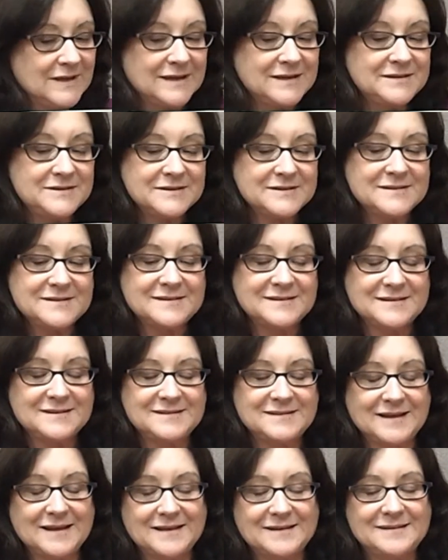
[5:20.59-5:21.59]
it just
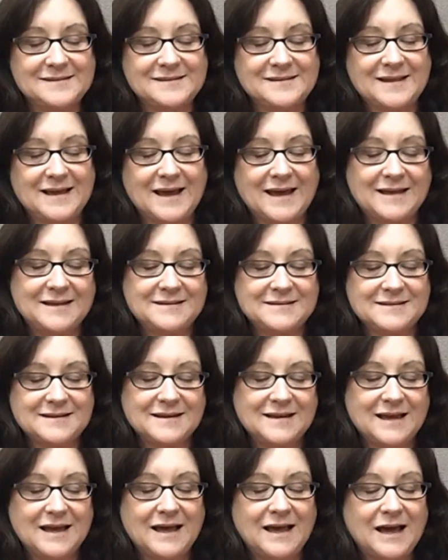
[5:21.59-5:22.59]
says that
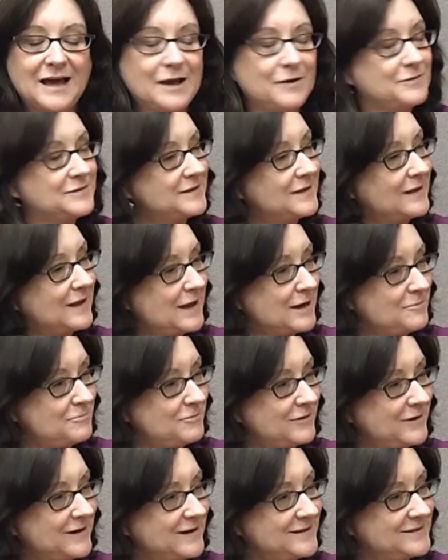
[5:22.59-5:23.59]
I was a
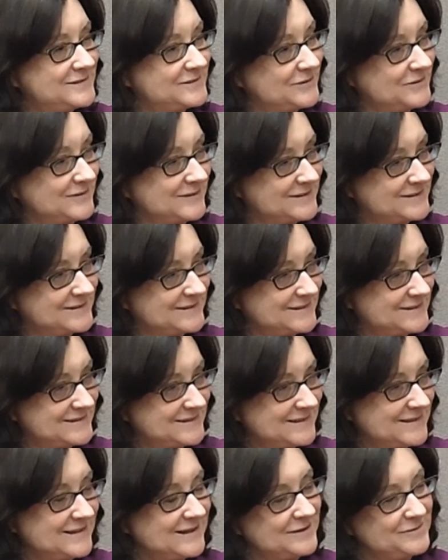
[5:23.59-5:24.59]
library student
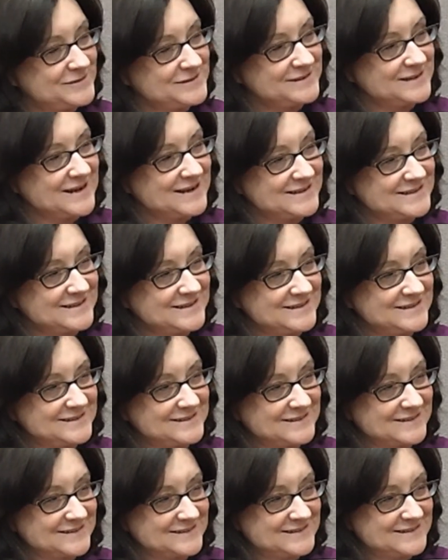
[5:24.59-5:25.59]
assistant. It was
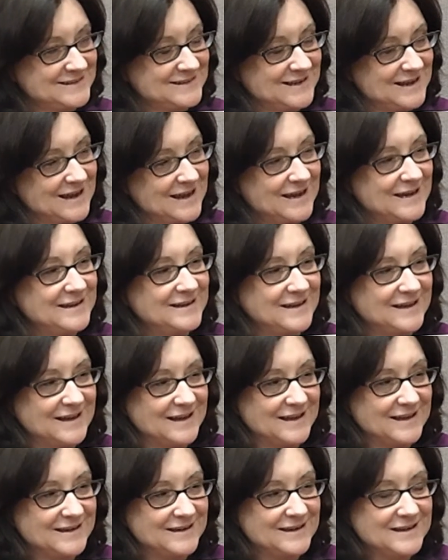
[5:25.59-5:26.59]
1969,
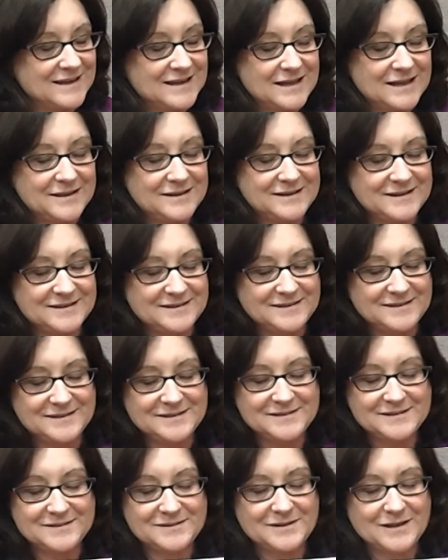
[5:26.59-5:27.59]
and this
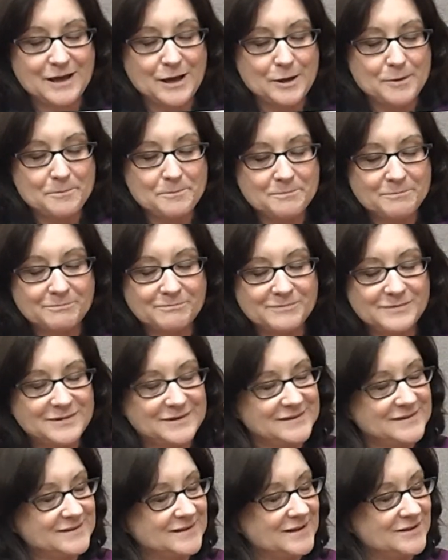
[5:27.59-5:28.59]
is
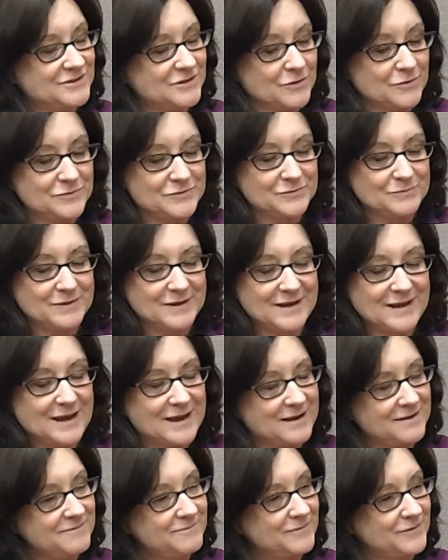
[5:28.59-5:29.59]
just shows when
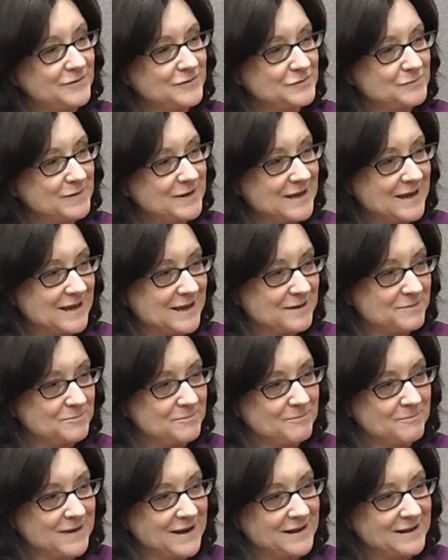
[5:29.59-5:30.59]
I first
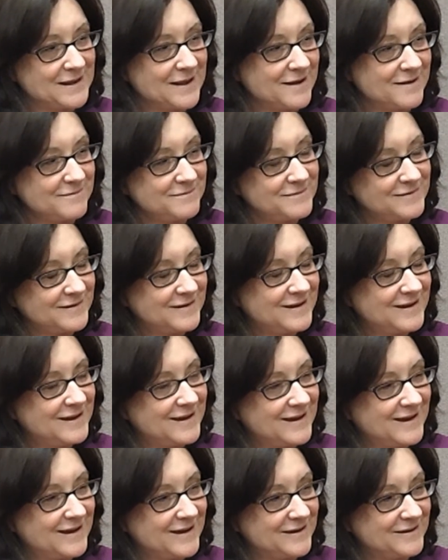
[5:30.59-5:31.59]
began my love
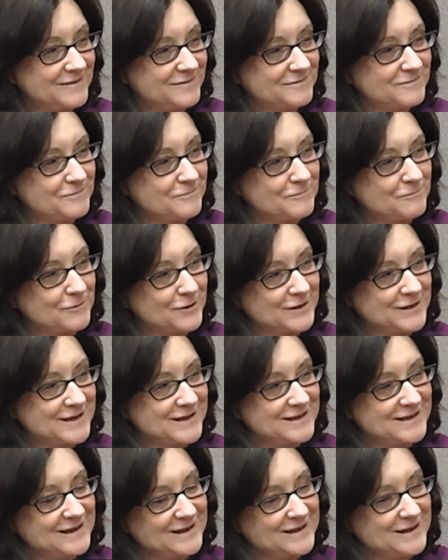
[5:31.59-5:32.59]
of
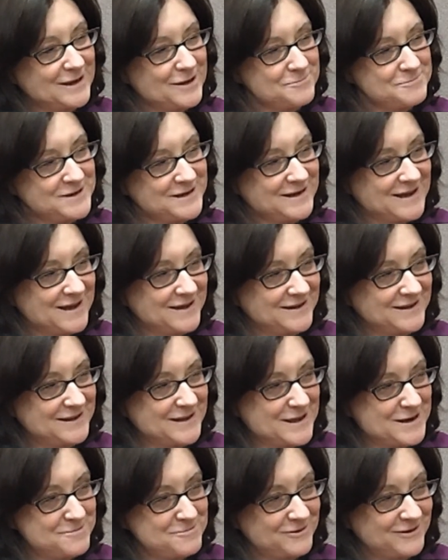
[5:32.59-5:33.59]
working and helping out at
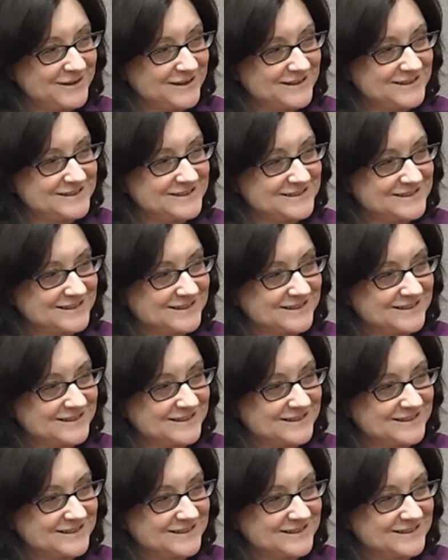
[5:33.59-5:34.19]
libraries.